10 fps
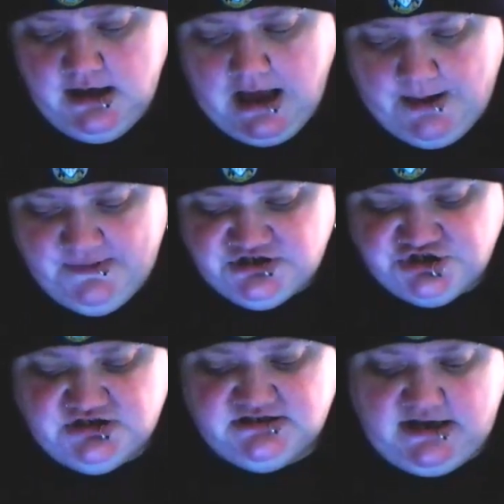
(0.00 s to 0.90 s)
how
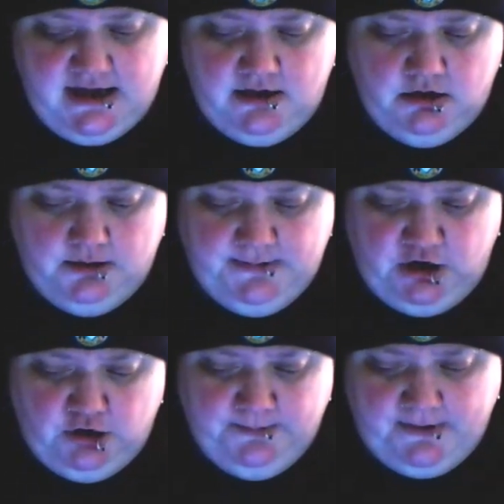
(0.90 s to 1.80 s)
much does um,
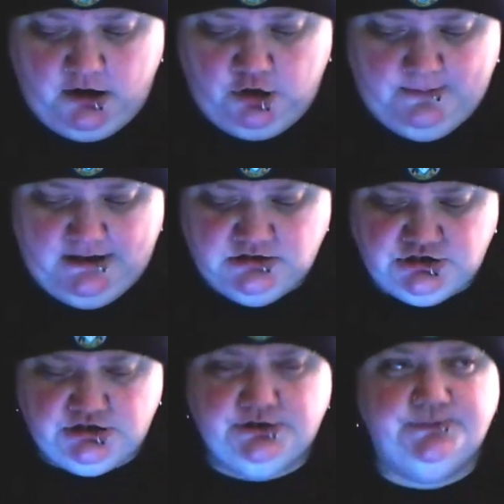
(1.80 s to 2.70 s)
Harry Potter mean
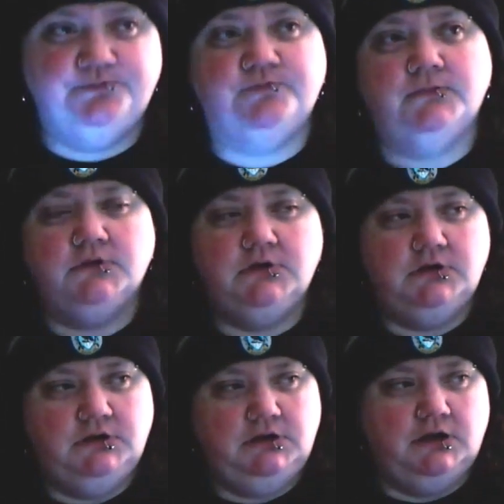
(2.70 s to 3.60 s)
to you?
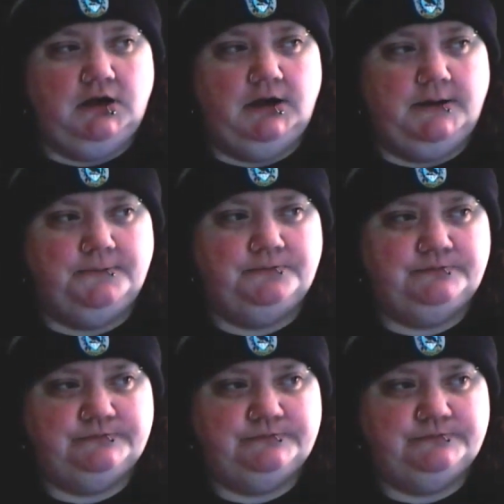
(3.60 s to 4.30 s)
Um,